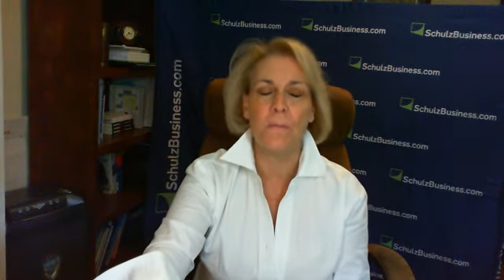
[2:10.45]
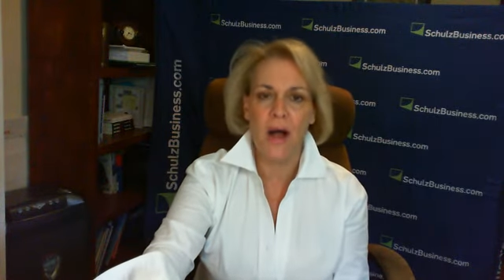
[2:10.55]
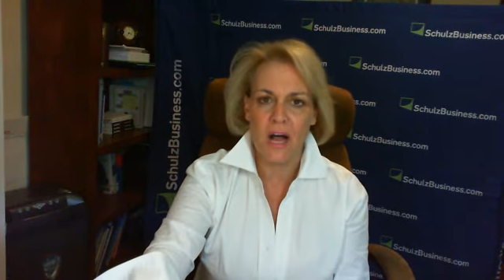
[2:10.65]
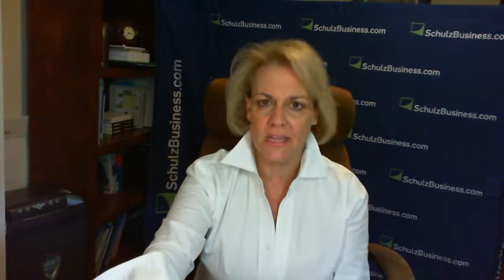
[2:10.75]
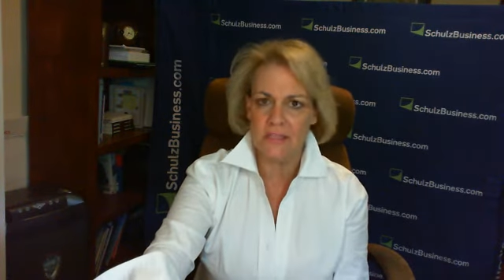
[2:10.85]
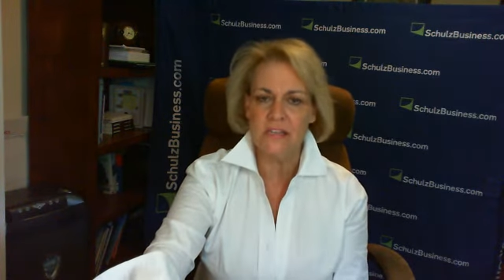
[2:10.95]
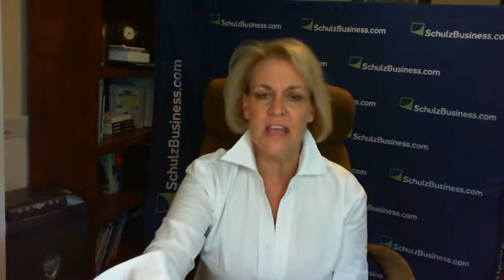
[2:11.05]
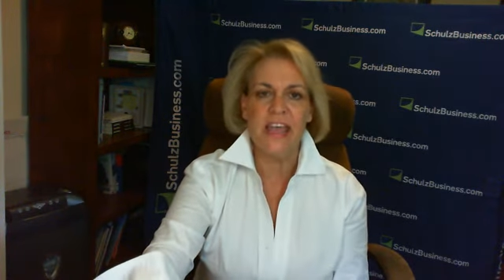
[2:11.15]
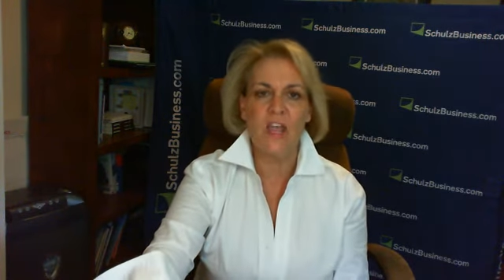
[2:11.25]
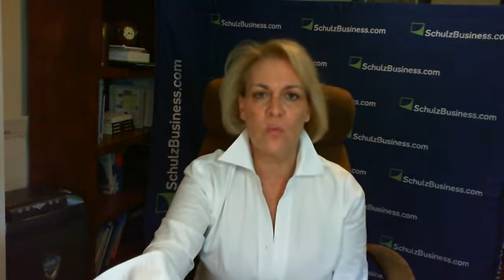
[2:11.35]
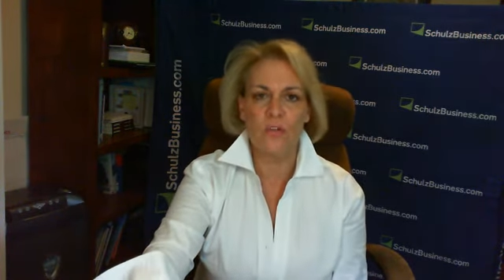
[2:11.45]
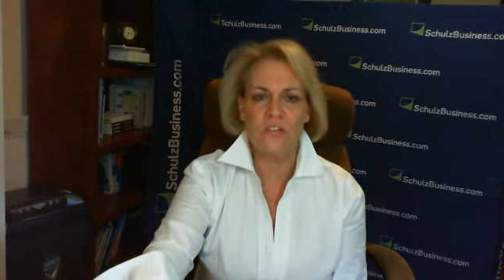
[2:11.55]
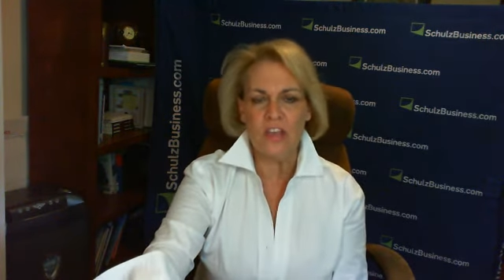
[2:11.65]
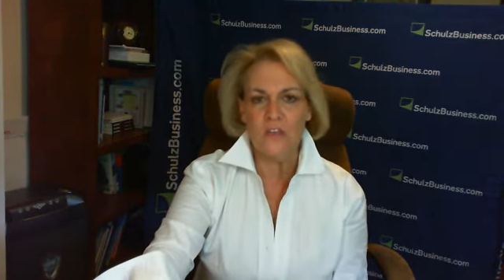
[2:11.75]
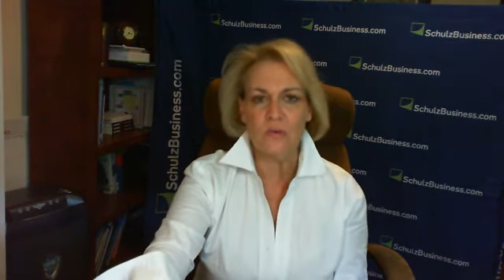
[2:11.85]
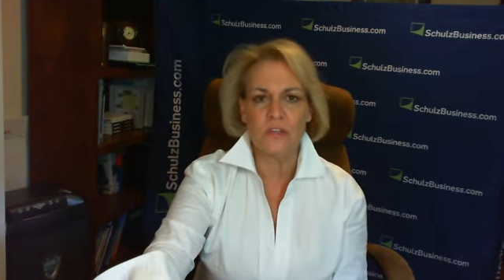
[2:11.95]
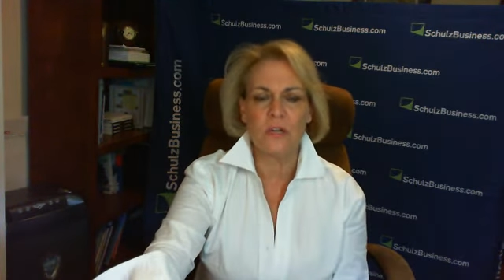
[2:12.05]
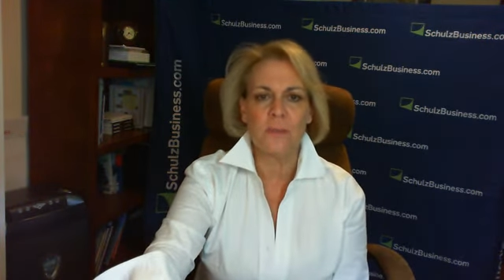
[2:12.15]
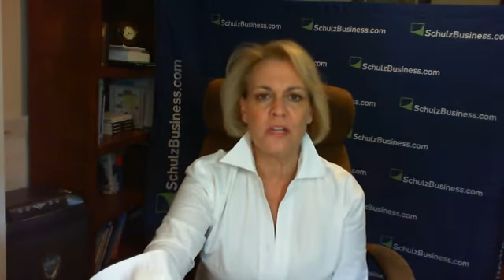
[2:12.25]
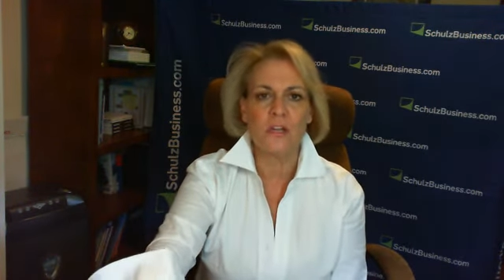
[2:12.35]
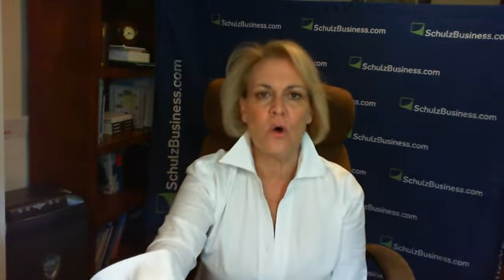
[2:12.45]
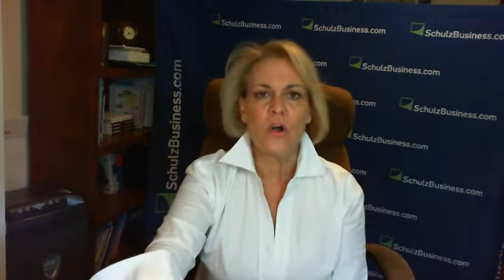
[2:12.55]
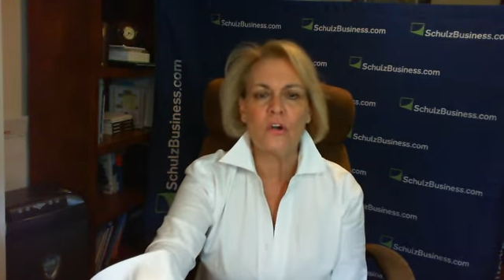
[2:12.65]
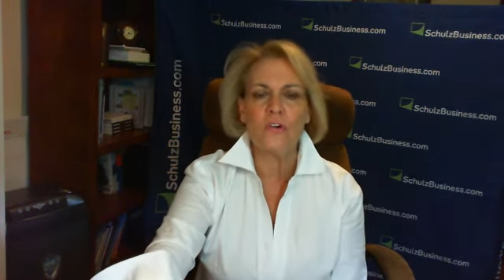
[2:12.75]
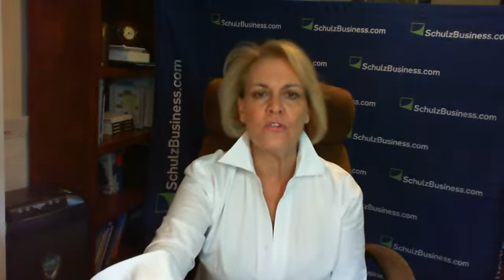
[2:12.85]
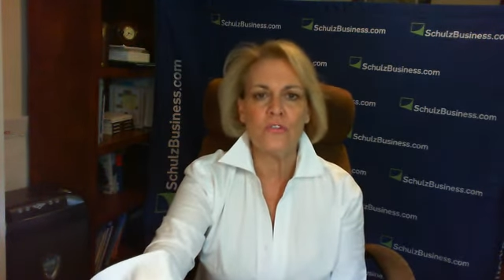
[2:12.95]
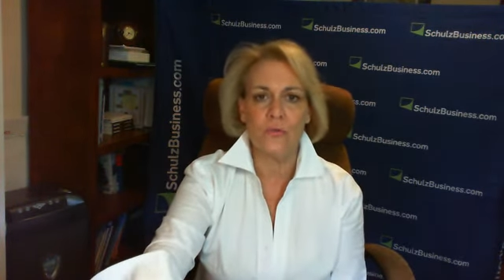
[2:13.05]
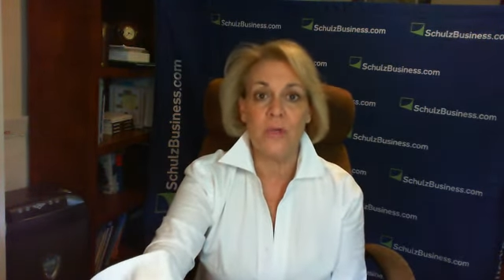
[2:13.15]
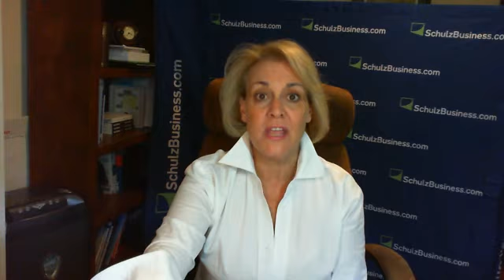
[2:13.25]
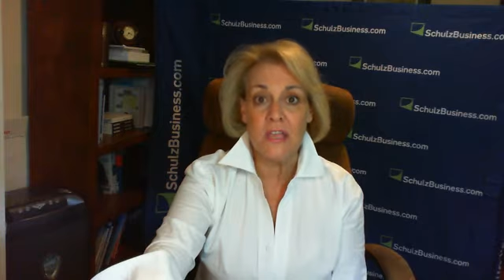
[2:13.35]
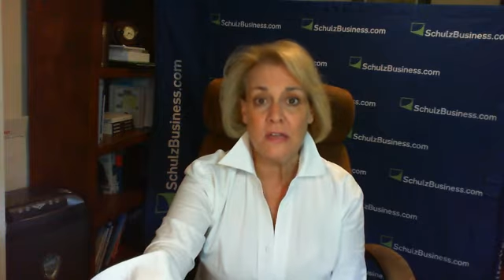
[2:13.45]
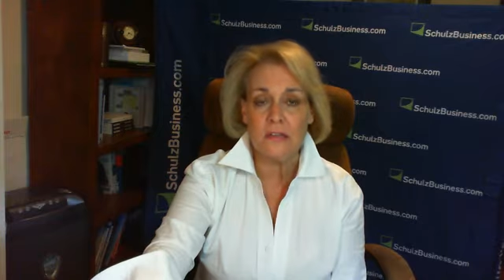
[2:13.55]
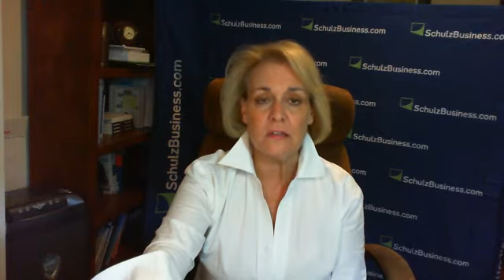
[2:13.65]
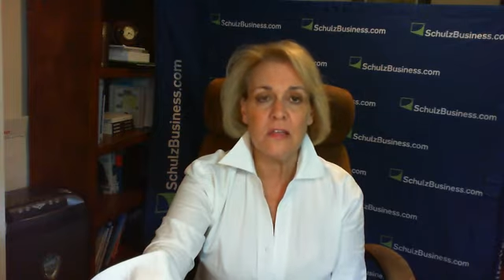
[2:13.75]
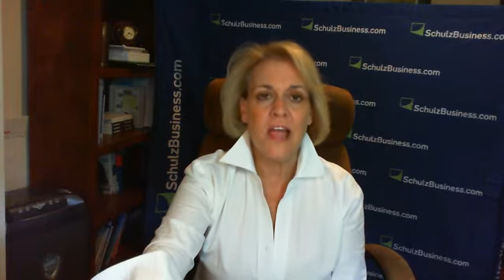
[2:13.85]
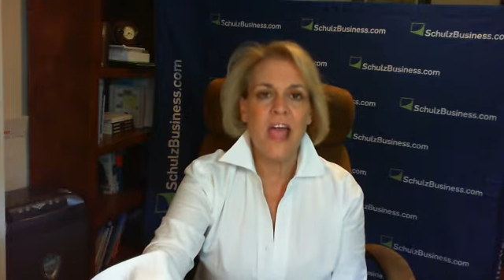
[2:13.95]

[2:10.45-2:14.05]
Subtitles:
but it will take you a little bit longer to heal,